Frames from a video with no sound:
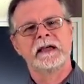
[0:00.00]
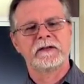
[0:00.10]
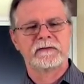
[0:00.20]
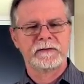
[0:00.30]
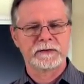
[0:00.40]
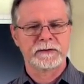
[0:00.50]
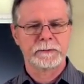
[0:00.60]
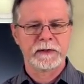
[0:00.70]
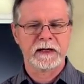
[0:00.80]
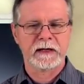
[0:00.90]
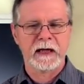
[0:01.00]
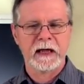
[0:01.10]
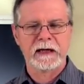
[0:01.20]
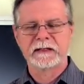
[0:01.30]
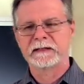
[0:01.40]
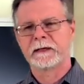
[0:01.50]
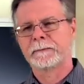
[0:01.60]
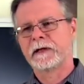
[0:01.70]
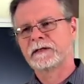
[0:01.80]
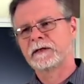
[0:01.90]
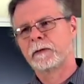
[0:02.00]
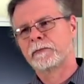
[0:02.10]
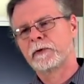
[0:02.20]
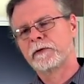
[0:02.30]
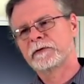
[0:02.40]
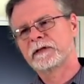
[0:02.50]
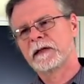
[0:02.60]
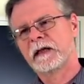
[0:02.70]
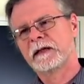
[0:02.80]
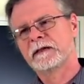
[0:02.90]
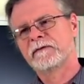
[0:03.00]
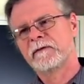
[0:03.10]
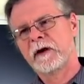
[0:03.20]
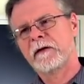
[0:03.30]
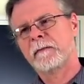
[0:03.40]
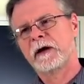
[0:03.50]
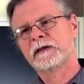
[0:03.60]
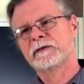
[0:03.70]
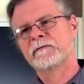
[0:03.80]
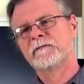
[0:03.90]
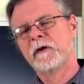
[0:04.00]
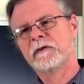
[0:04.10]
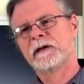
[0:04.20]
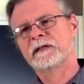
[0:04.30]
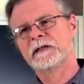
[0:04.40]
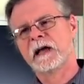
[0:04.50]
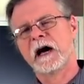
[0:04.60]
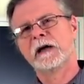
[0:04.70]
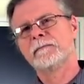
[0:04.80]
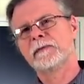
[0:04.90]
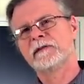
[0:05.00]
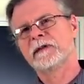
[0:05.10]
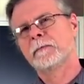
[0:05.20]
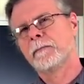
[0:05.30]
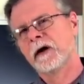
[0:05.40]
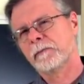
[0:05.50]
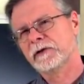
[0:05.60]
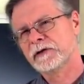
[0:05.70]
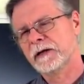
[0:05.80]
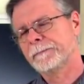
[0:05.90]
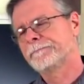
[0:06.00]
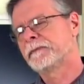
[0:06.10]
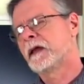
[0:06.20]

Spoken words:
in the first week. It's an approach that is very much focused on music publishing.